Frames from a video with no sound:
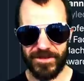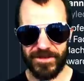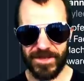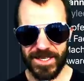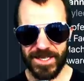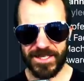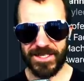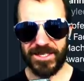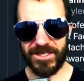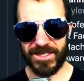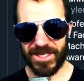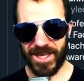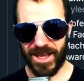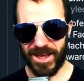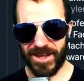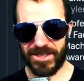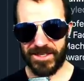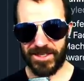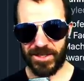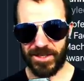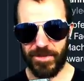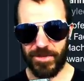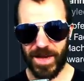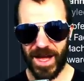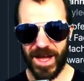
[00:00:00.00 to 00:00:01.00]
these
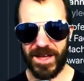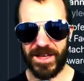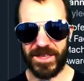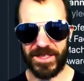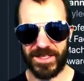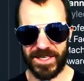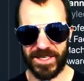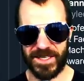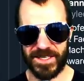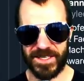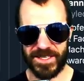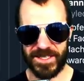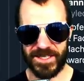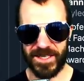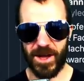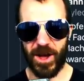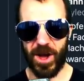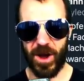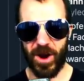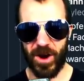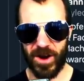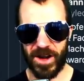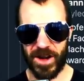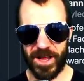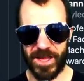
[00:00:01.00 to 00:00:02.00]
societal biases
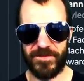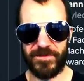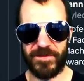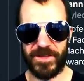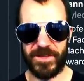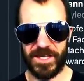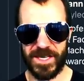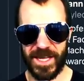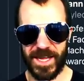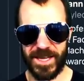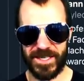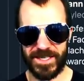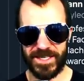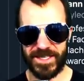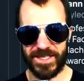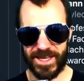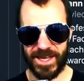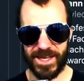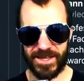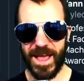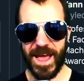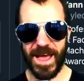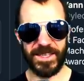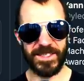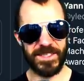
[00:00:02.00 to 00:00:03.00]
are in the
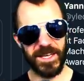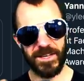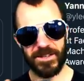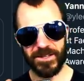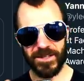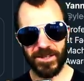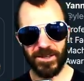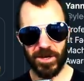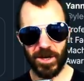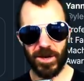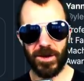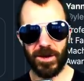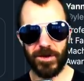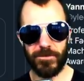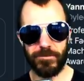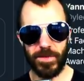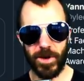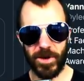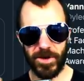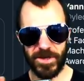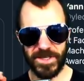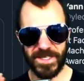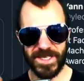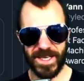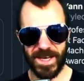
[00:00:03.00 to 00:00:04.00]
dataset. As Yann LeCun
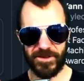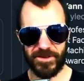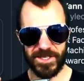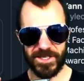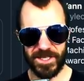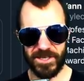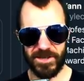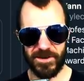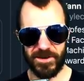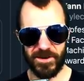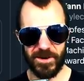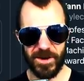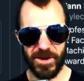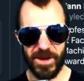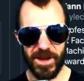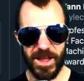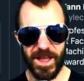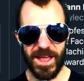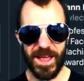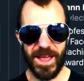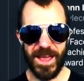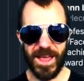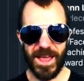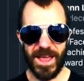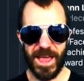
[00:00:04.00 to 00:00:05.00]
points out here,
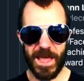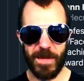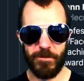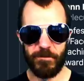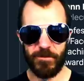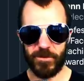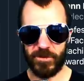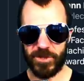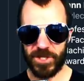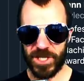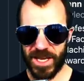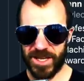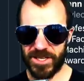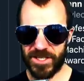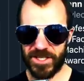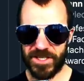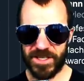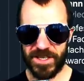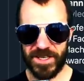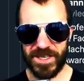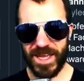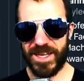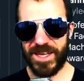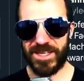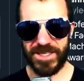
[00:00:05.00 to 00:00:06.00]
if you change the
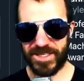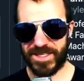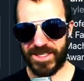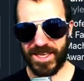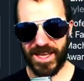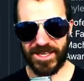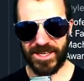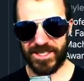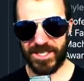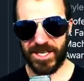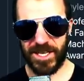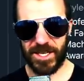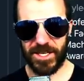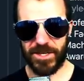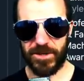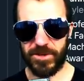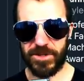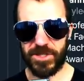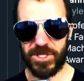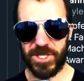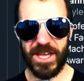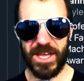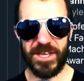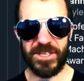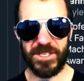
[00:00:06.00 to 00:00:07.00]
dataset, you'll
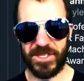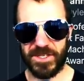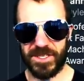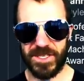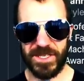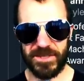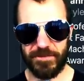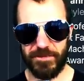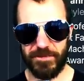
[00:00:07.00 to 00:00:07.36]
change these